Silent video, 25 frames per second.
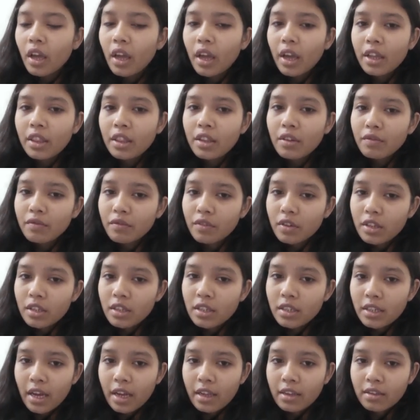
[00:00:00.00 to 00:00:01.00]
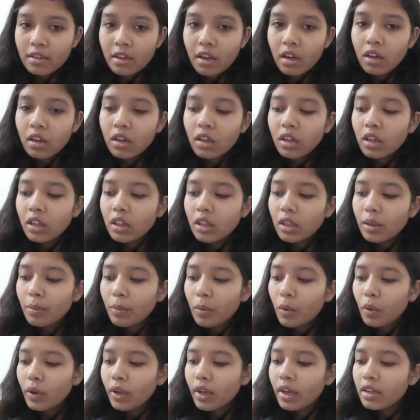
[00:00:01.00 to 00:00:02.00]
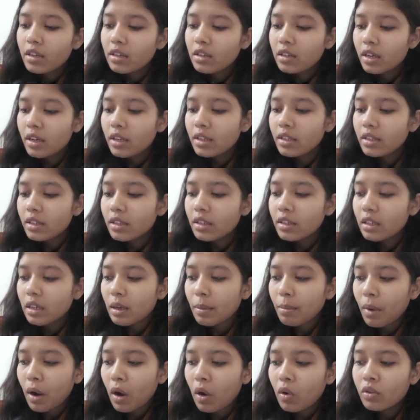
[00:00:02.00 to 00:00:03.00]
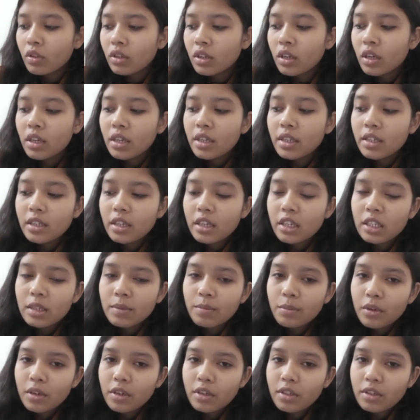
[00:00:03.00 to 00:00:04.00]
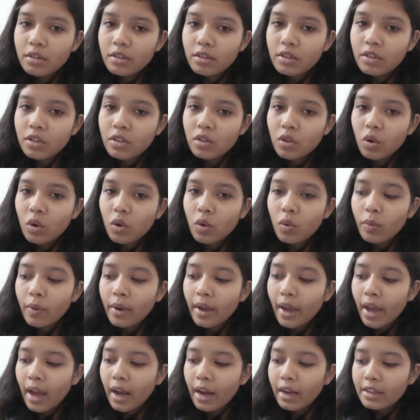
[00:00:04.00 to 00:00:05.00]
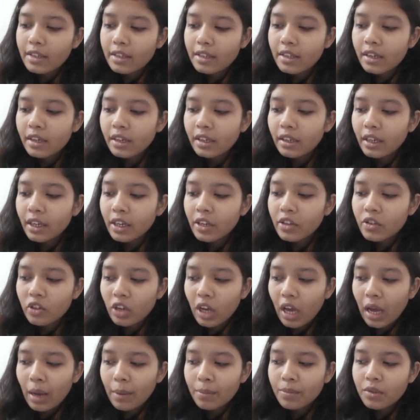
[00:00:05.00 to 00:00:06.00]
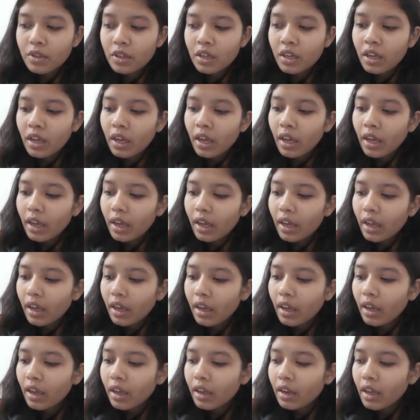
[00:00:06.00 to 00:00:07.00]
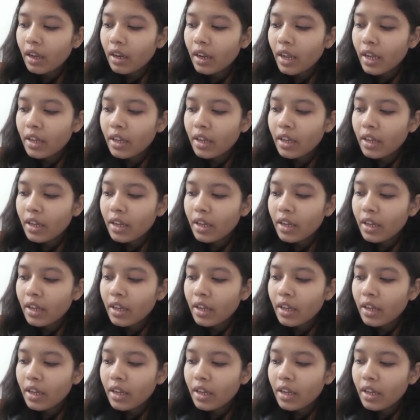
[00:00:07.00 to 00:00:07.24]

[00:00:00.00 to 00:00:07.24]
In the first stanza, the poet tells us about six persons who were accidentally trapped in an